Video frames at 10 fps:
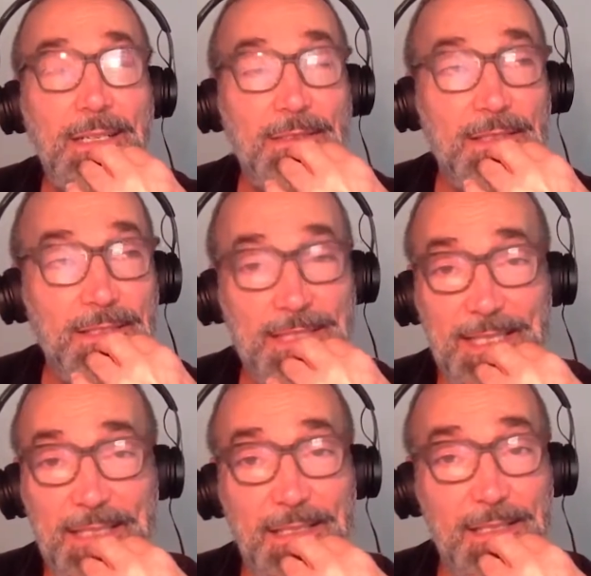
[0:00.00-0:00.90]

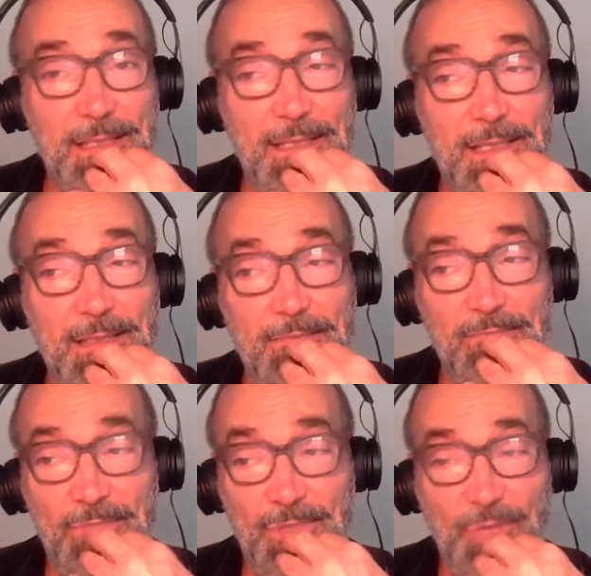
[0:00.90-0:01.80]
since
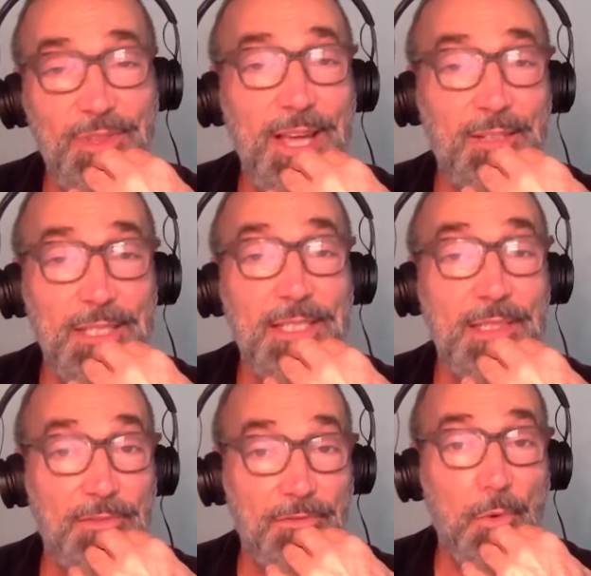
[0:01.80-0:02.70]

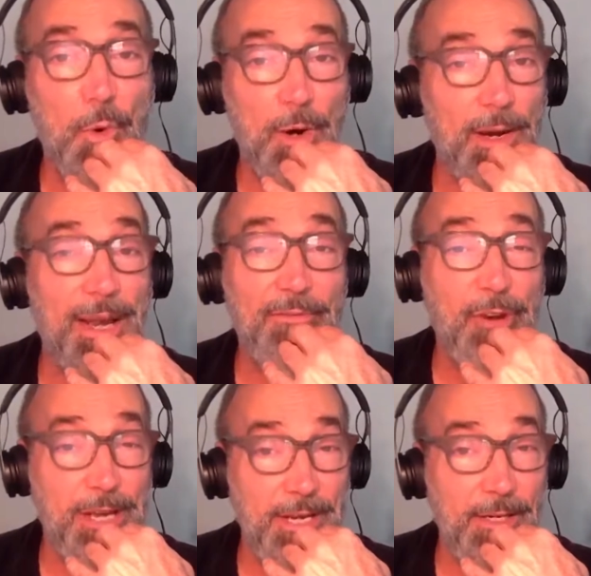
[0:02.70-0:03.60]
2004,
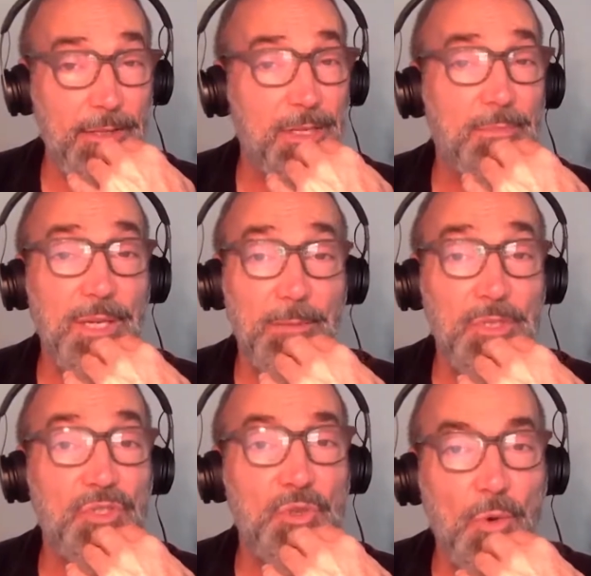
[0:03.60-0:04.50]
every year,
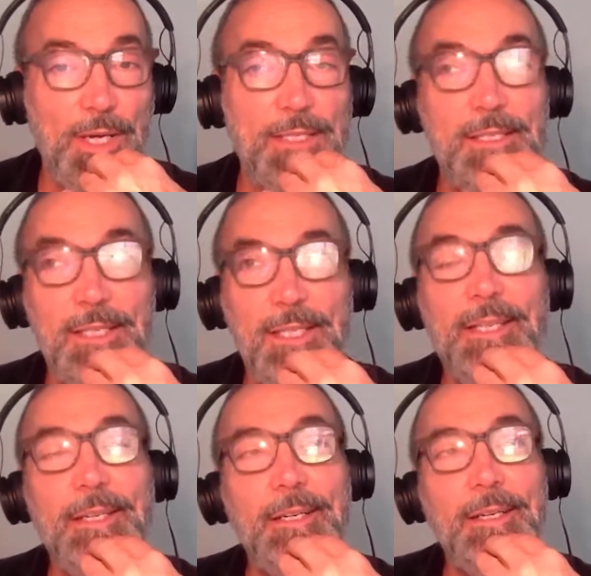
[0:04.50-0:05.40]
sometimes twice a
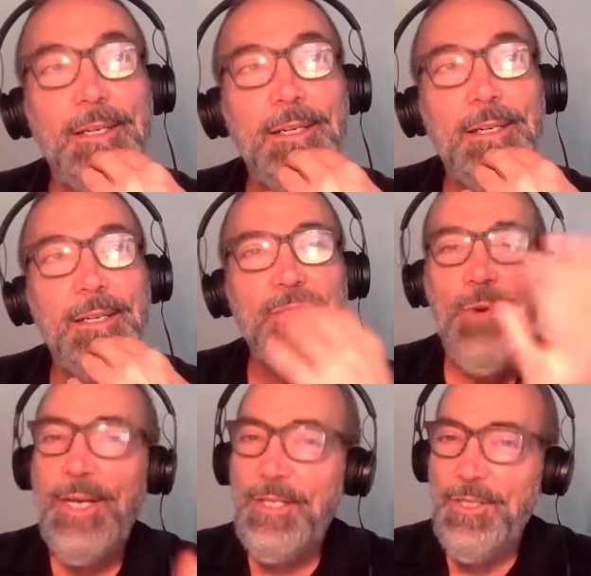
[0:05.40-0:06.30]
year. So
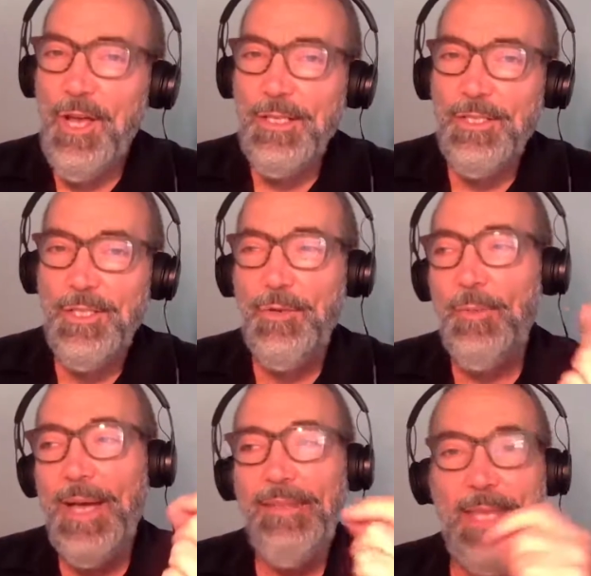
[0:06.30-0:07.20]
I could talk to you
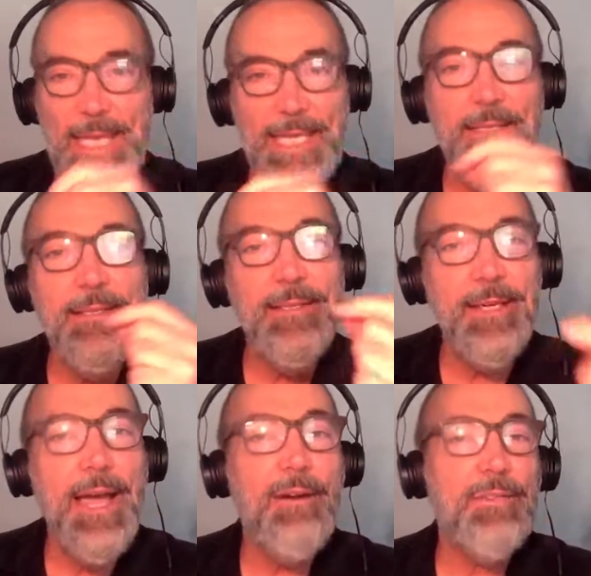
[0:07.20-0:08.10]
about the ins
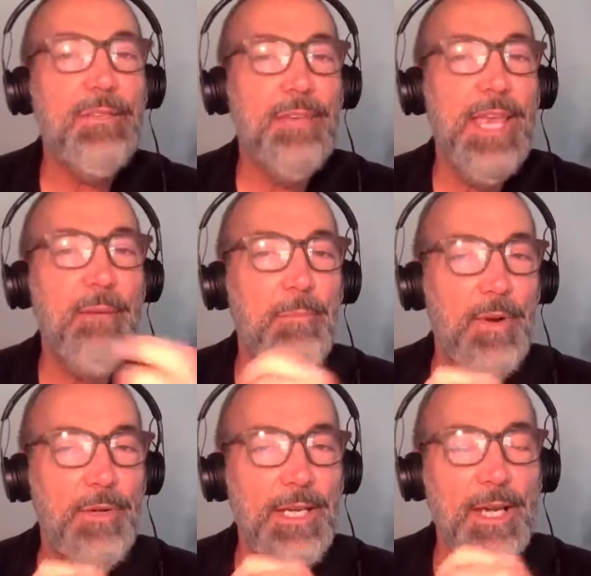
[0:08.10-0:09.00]
and outs of
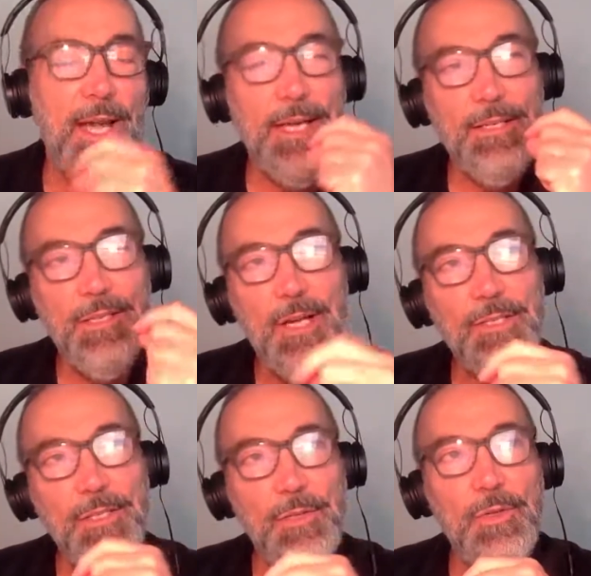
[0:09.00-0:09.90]
Cambodia. I could talk
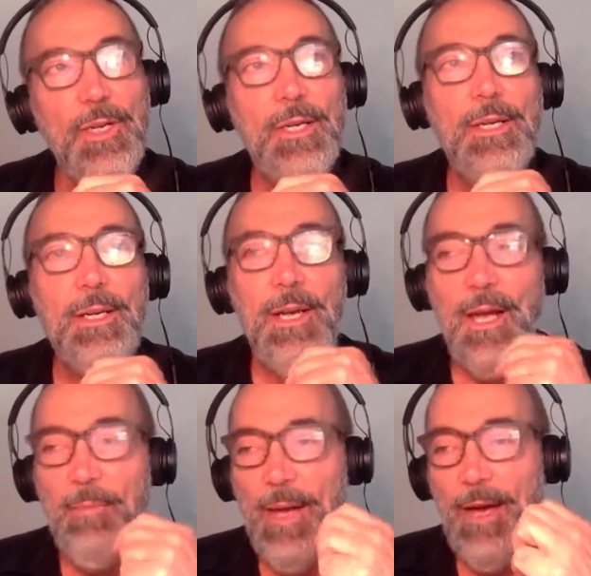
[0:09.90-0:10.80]
to you
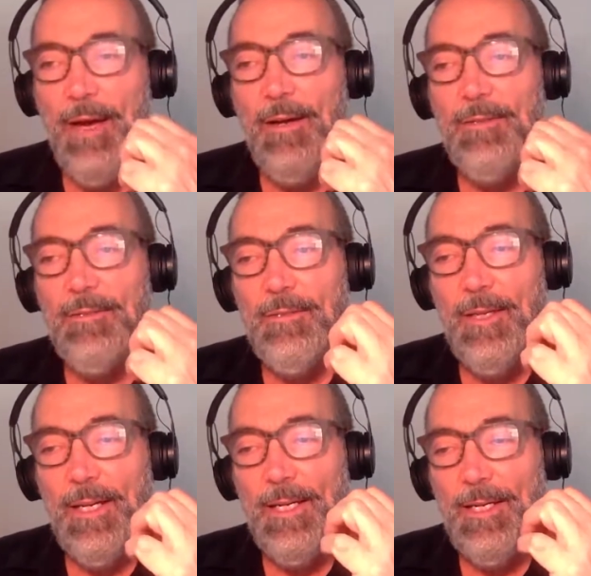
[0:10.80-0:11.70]
about
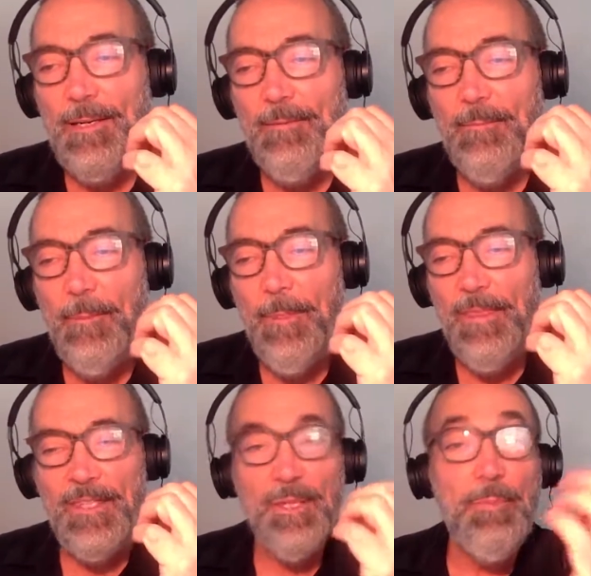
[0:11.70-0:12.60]

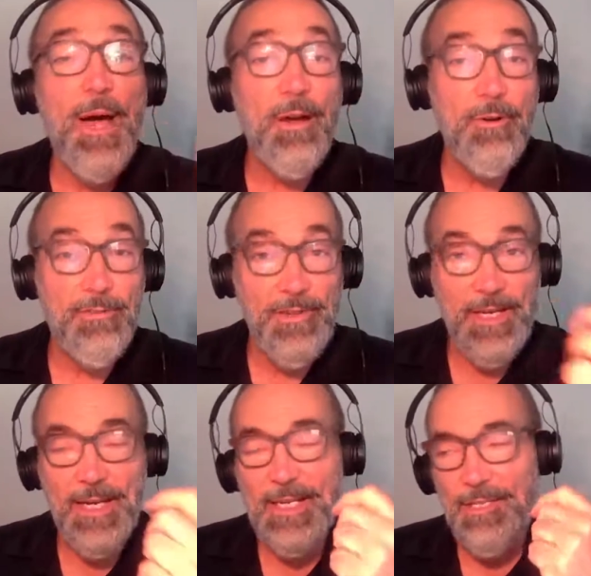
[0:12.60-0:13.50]
the
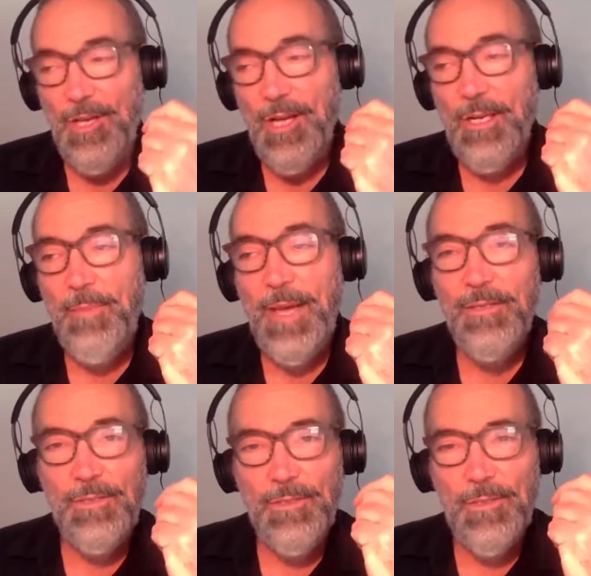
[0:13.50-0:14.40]
topography. I could talk about